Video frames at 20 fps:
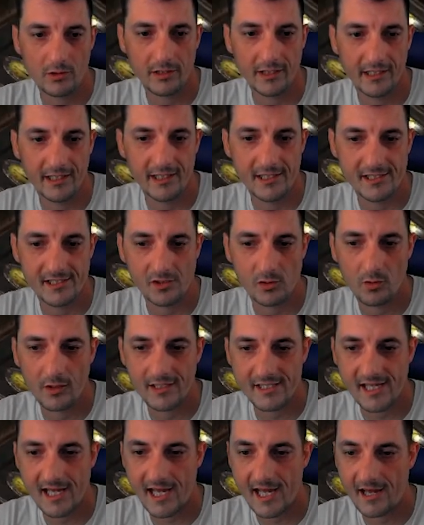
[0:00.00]
is
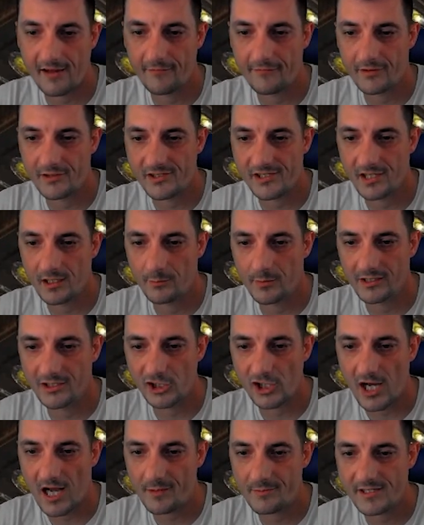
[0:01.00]
going to have some
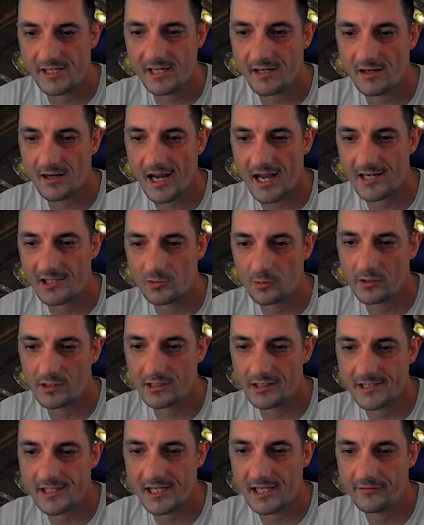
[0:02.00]
jobs here as
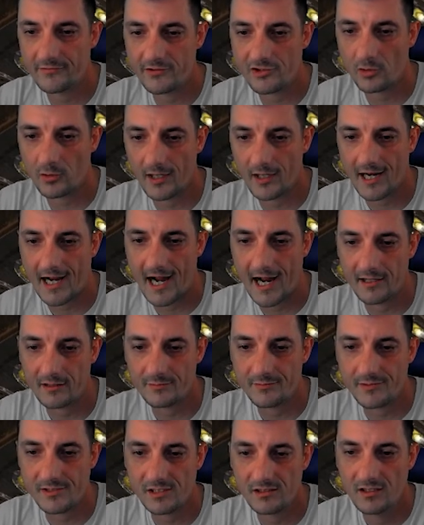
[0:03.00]
well as inventory
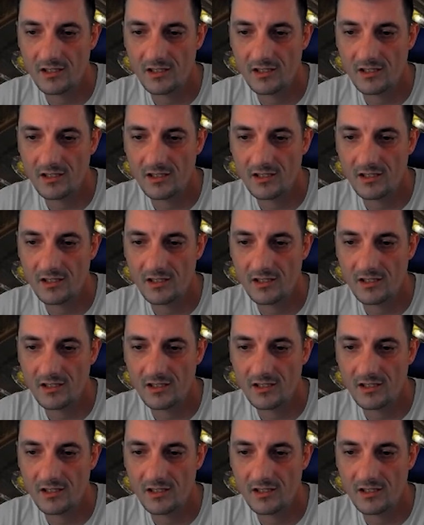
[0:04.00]
items.